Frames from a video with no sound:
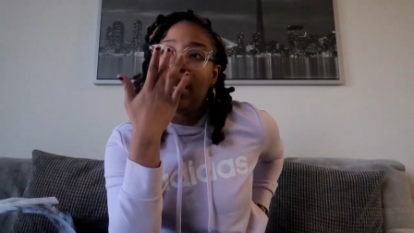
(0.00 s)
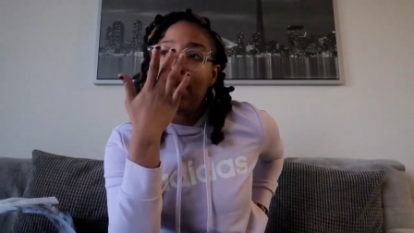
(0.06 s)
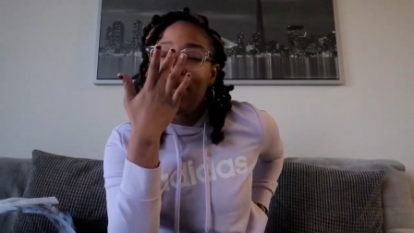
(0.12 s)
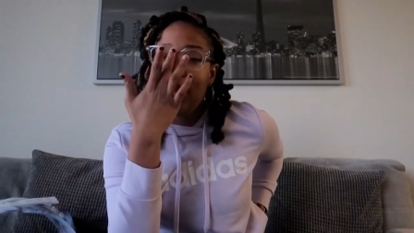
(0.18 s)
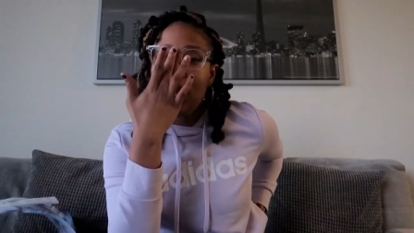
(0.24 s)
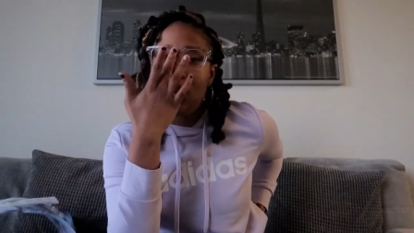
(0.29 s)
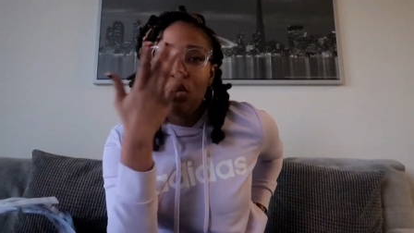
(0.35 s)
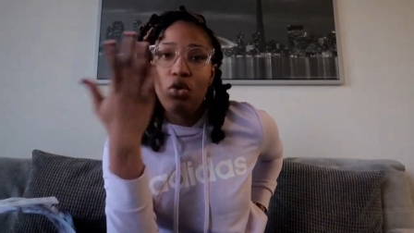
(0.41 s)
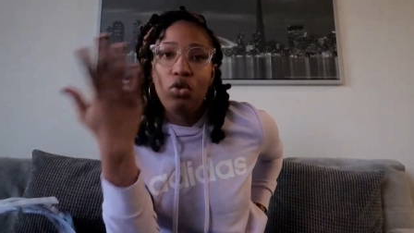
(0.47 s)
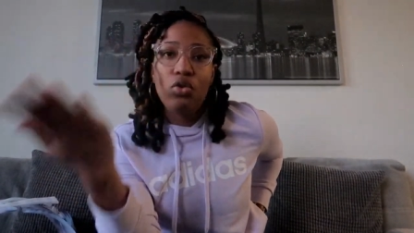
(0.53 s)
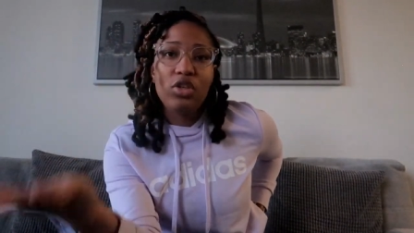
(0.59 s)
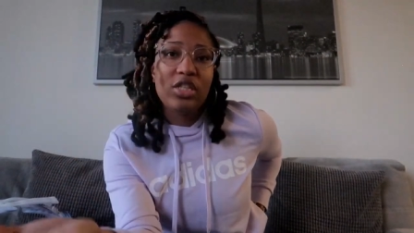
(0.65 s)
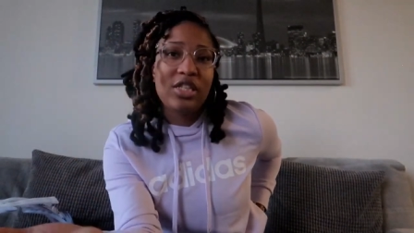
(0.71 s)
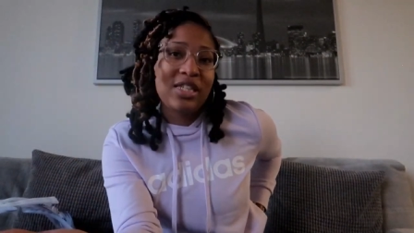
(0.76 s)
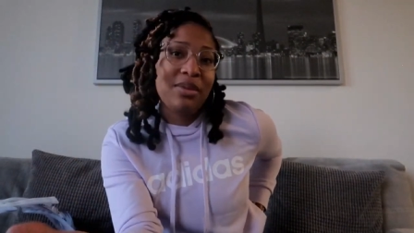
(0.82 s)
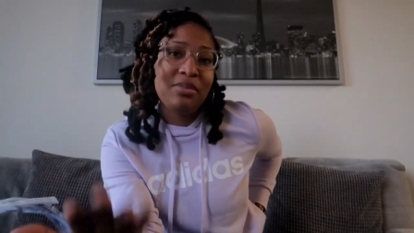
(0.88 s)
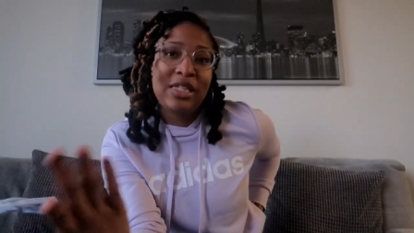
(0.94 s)
let me know
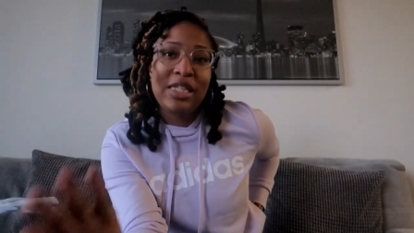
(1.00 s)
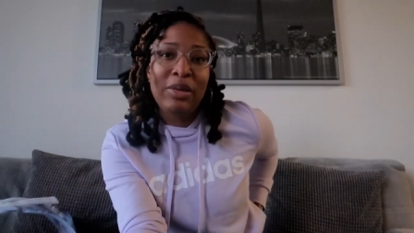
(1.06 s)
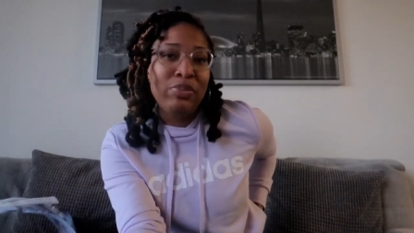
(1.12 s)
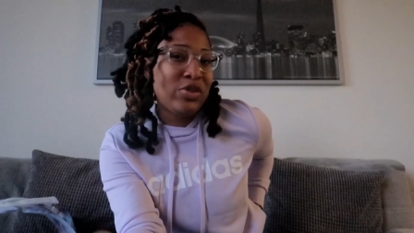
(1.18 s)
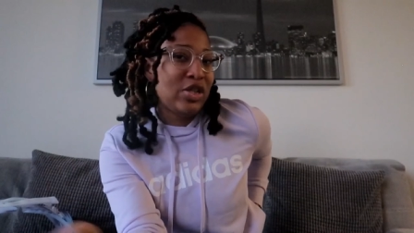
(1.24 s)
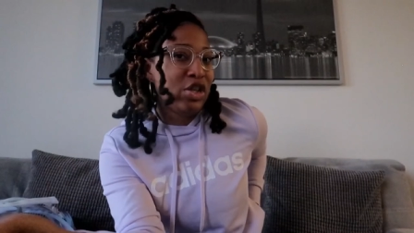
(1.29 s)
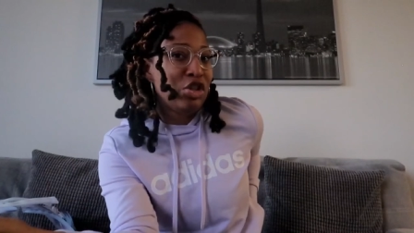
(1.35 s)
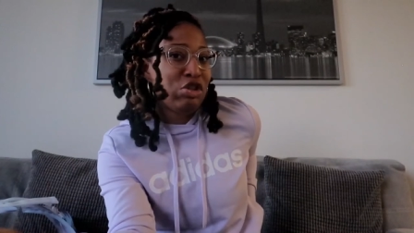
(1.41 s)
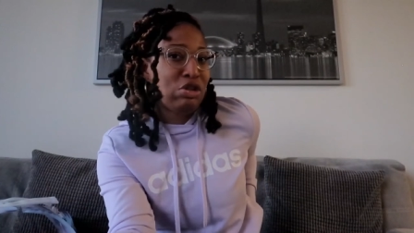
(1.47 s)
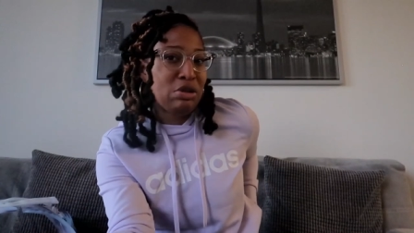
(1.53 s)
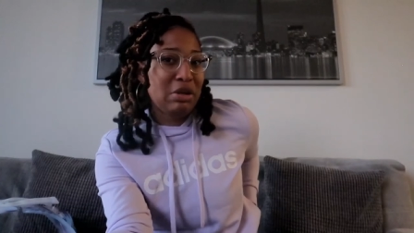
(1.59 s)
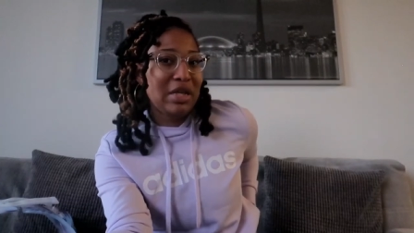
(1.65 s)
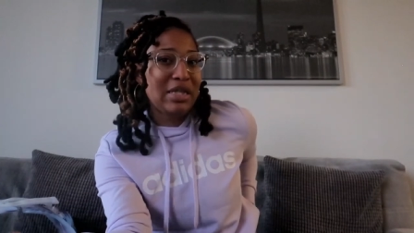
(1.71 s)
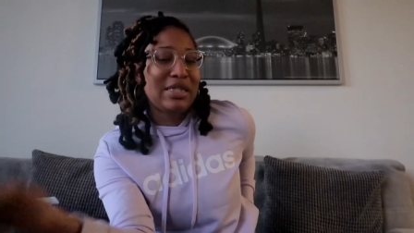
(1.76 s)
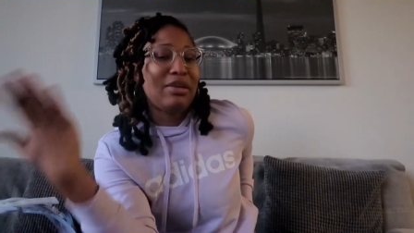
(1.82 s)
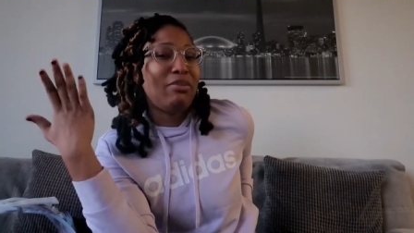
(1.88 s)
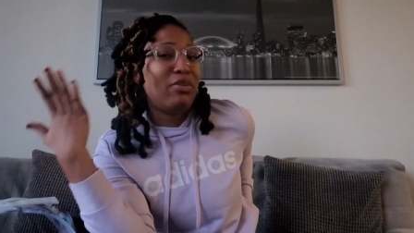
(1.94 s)
some tips and
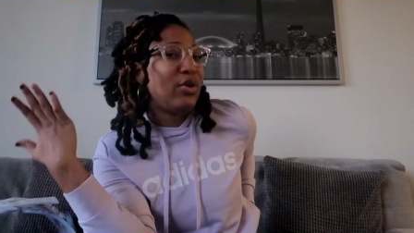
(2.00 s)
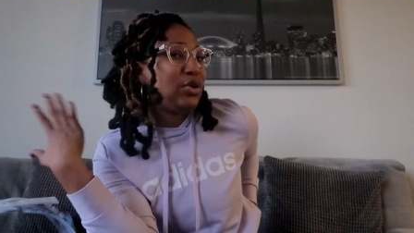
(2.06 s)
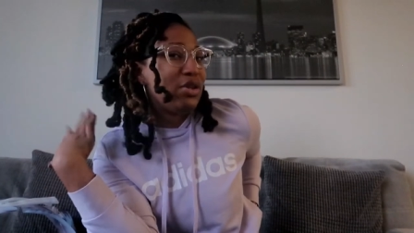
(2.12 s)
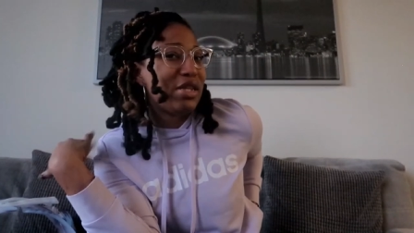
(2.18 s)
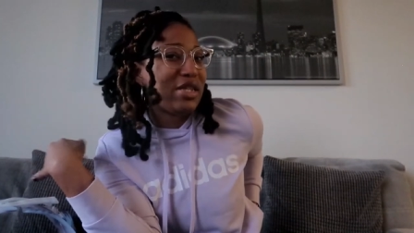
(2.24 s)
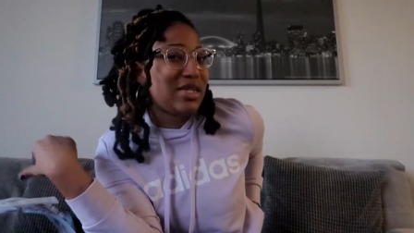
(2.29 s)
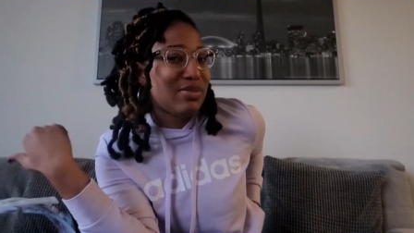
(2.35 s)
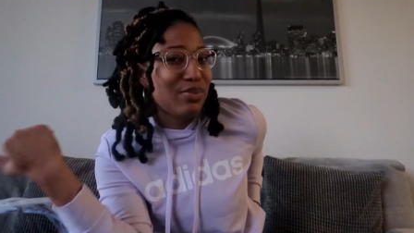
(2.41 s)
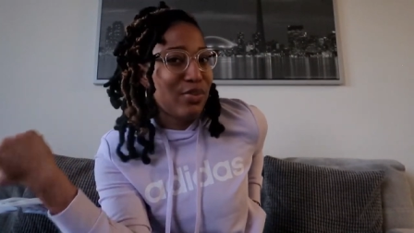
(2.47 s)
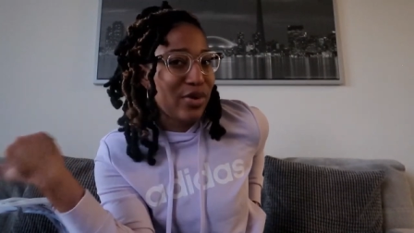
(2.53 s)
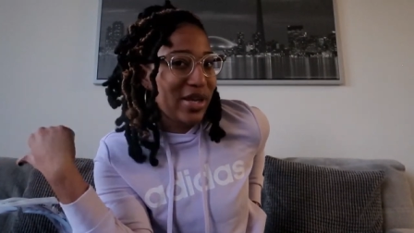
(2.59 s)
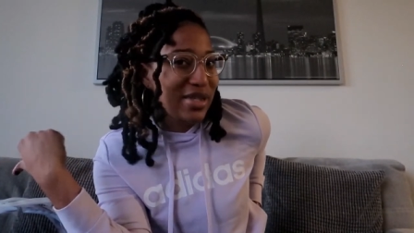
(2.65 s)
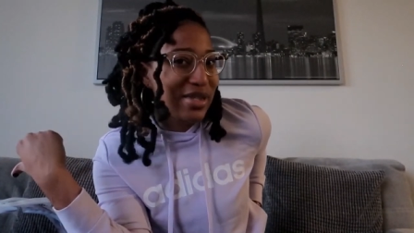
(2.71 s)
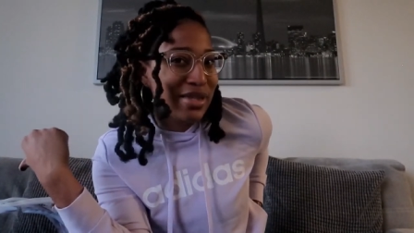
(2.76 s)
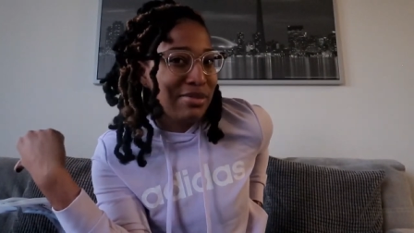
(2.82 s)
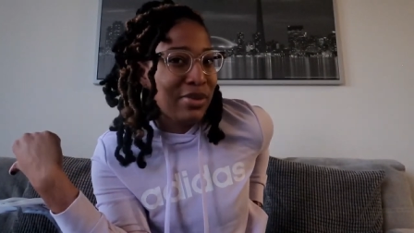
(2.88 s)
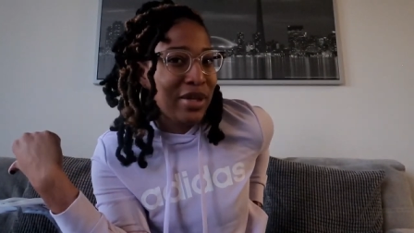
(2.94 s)
tricks about this
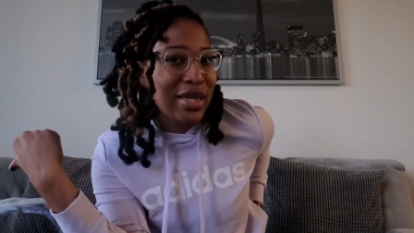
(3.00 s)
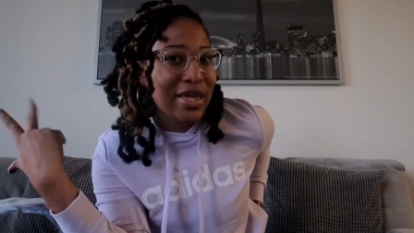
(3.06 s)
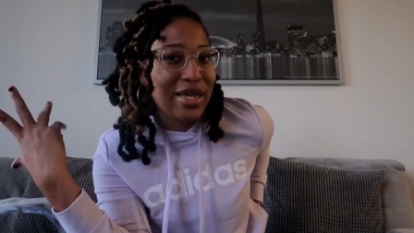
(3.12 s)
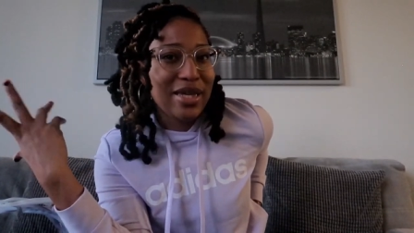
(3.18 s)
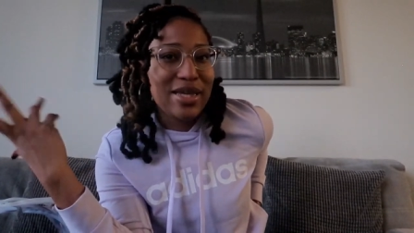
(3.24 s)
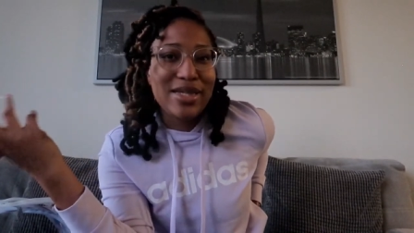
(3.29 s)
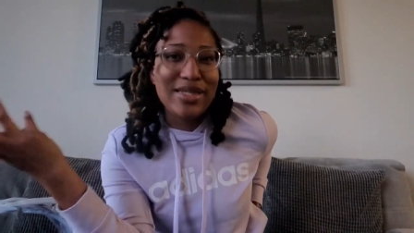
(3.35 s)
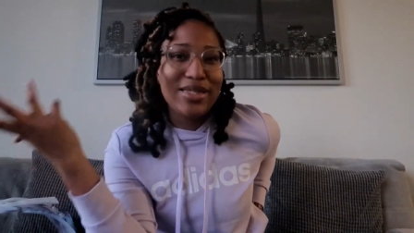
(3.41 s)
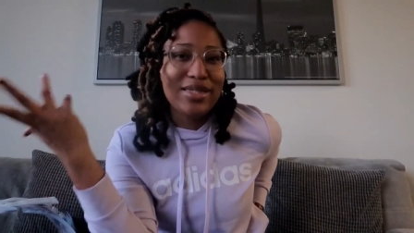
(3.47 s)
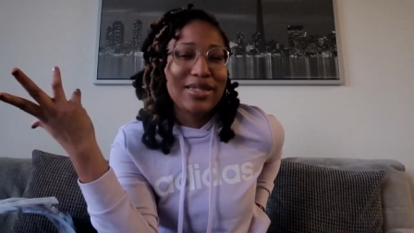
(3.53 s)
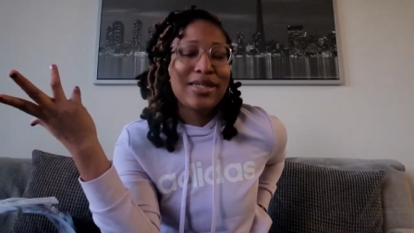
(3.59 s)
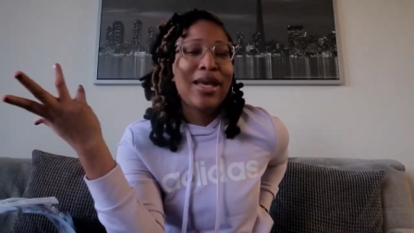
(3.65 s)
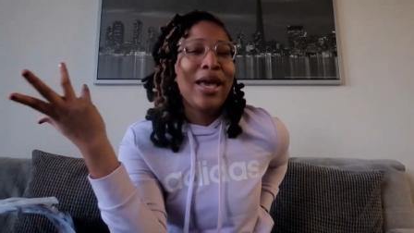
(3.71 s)
brace because